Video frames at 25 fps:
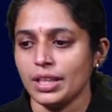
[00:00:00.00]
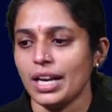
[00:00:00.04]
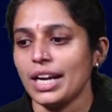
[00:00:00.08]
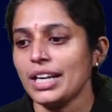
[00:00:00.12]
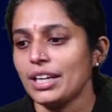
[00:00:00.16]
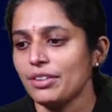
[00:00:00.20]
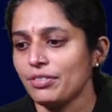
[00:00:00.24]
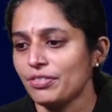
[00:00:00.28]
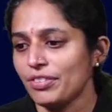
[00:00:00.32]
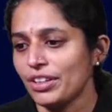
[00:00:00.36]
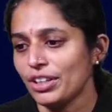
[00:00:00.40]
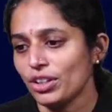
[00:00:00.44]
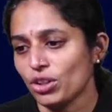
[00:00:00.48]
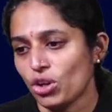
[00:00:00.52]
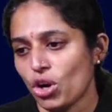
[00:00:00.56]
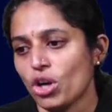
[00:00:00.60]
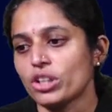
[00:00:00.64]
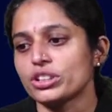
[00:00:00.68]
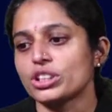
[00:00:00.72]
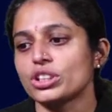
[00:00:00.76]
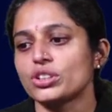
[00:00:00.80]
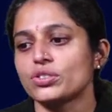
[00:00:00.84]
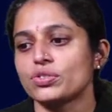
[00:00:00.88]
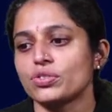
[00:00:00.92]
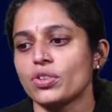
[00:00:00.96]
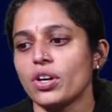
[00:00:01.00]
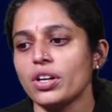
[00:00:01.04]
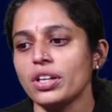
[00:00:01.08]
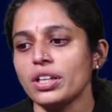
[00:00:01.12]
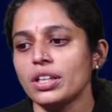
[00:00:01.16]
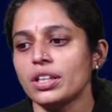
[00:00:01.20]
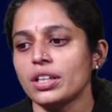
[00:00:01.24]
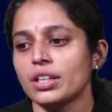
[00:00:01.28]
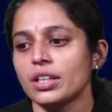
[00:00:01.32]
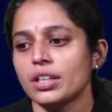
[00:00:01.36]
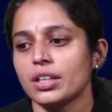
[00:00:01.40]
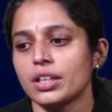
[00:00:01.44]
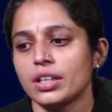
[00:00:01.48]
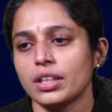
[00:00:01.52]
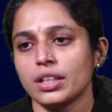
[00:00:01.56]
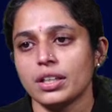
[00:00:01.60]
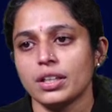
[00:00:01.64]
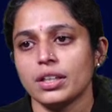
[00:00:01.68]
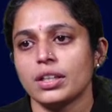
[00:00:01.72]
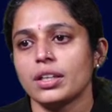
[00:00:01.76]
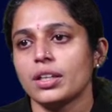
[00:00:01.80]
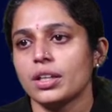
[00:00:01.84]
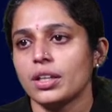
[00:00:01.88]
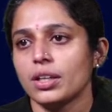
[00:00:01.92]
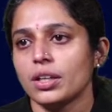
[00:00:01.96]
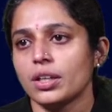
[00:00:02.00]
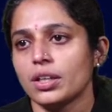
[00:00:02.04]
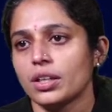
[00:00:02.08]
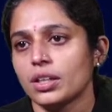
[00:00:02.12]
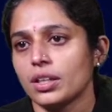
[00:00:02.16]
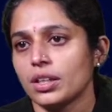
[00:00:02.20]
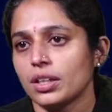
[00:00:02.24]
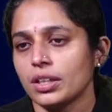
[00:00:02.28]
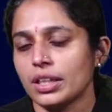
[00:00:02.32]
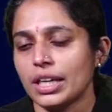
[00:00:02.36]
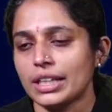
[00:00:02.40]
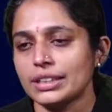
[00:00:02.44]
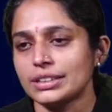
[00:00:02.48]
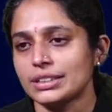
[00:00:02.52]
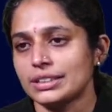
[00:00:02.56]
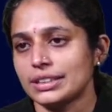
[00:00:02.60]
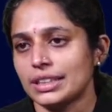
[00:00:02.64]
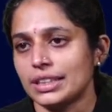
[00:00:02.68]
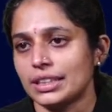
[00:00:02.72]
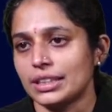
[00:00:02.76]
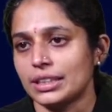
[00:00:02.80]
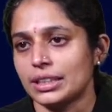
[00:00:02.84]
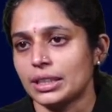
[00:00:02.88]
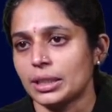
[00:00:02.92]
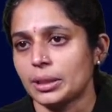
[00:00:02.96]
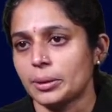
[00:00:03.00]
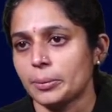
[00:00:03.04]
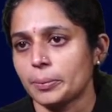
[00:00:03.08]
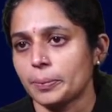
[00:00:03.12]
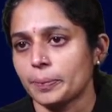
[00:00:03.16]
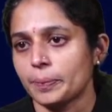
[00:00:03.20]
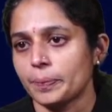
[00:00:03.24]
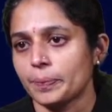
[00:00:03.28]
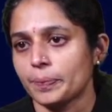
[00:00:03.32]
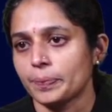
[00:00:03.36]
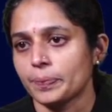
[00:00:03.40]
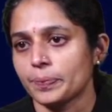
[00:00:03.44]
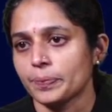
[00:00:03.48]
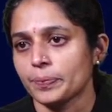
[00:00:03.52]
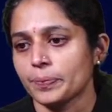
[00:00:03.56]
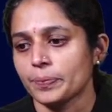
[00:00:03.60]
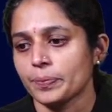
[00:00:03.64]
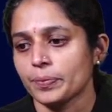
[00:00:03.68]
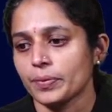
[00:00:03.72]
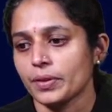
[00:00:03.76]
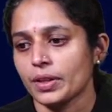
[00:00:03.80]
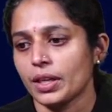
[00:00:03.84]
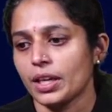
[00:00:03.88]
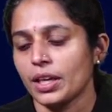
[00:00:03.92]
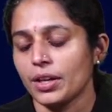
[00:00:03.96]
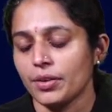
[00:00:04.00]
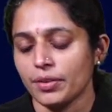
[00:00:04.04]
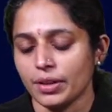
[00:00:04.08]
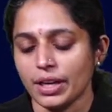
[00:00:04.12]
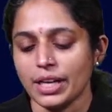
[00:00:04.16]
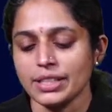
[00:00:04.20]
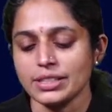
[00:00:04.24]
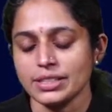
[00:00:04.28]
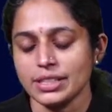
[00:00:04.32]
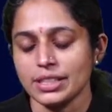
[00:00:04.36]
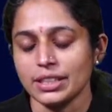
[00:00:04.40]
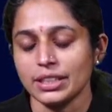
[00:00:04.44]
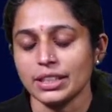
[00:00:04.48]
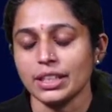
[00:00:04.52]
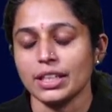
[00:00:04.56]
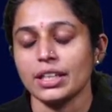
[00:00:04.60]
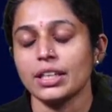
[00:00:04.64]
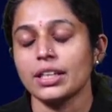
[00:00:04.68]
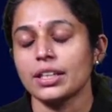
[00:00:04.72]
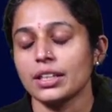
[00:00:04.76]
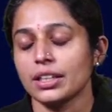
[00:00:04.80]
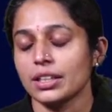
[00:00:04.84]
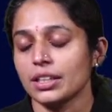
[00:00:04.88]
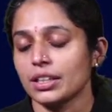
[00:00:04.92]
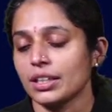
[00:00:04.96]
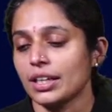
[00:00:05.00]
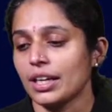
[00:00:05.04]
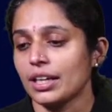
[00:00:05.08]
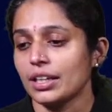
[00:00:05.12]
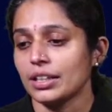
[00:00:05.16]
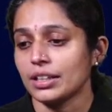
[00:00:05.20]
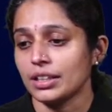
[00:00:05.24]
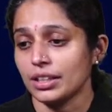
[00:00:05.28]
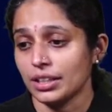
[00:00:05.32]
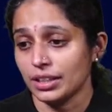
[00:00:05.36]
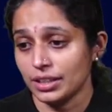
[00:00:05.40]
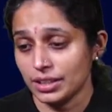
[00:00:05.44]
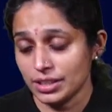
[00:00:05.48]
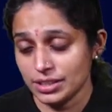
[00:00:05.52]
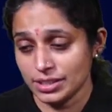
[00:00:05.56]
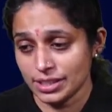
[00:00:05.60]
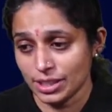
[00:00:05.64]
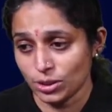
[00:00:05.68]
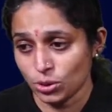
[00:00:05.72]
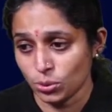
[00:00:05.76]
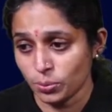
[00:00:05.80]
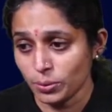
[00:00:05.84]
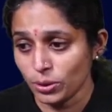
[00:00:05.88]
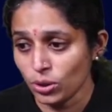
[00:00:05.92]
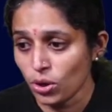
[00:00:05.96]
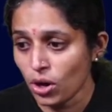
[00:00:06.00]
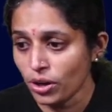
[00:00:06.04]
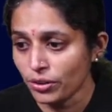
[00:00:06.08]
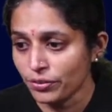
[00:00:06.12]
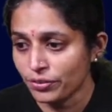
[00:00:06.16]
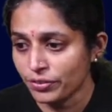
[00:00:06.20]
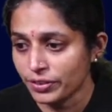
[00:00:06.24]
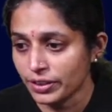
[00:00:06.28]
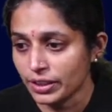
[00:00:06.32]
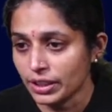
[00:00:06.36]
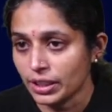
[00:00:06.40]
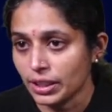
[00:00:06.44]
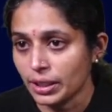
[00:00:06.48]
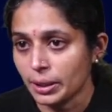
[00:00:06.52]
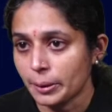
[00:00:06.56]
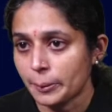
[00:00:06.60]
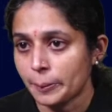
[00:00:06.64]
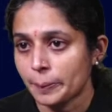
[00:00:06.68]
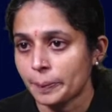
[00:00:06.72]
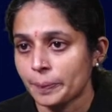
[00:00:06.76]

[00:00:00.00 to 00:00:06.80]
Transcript: There are different causes for consent. Consent is said to be not free.